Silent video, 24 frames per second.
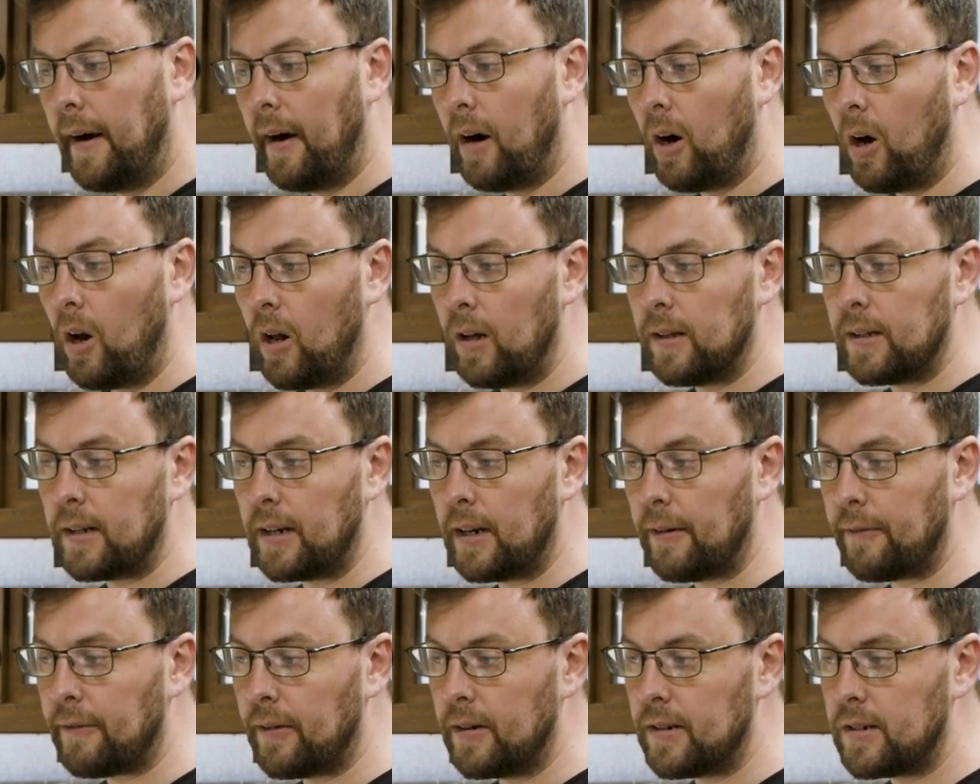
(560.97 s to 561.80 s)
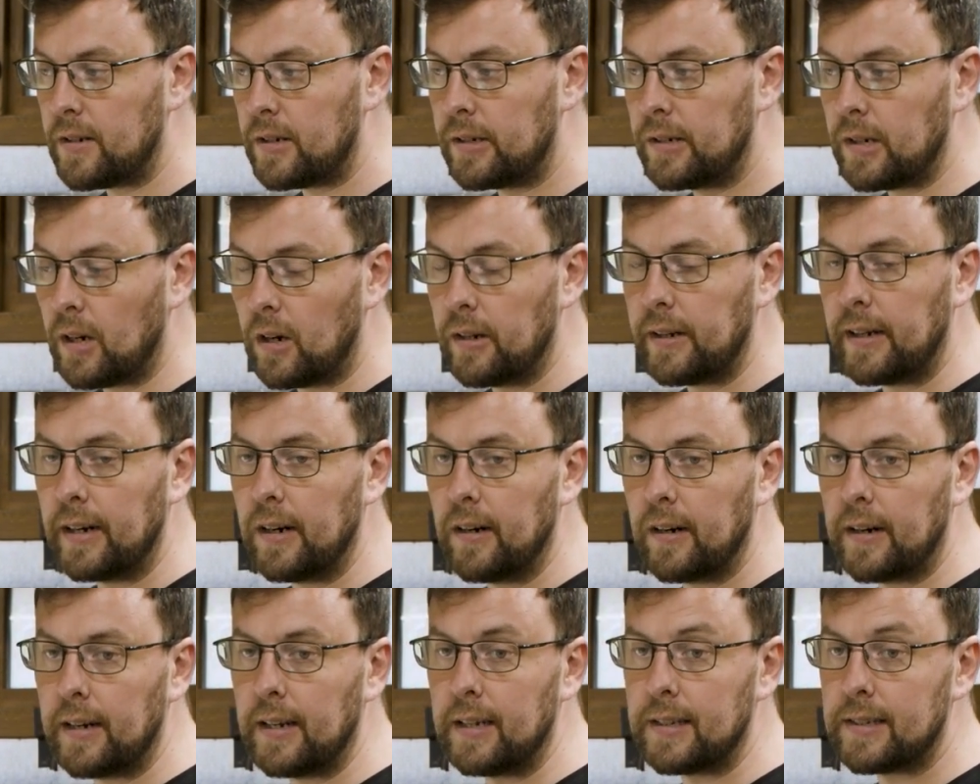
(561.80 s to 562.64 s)
All the different dog
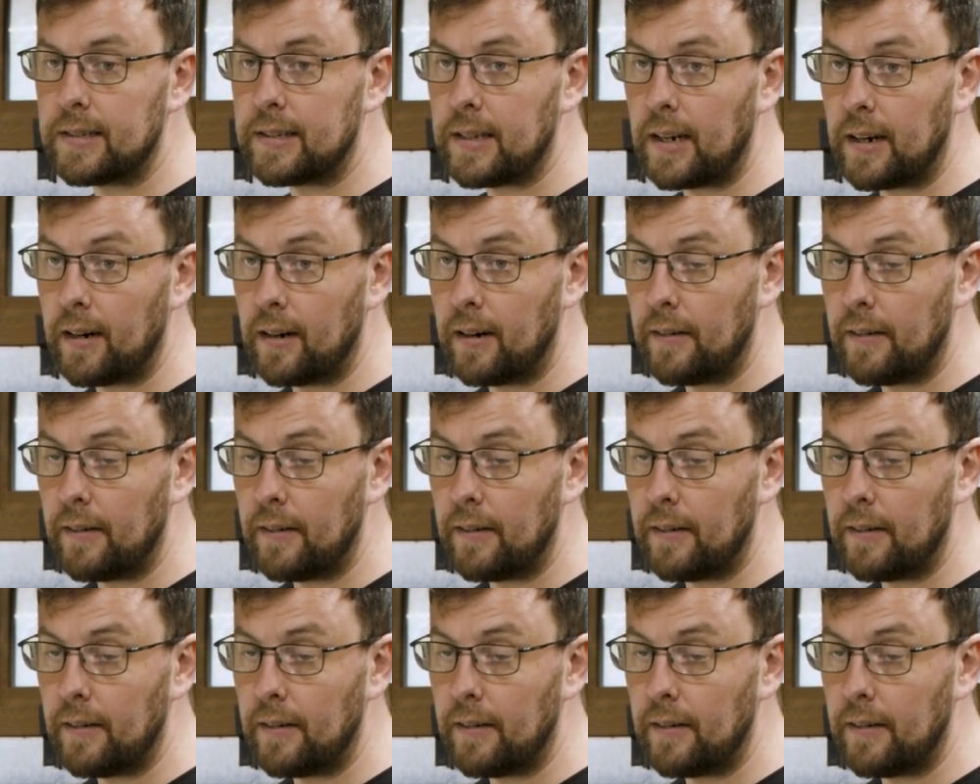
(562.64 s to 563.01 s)
gear kits that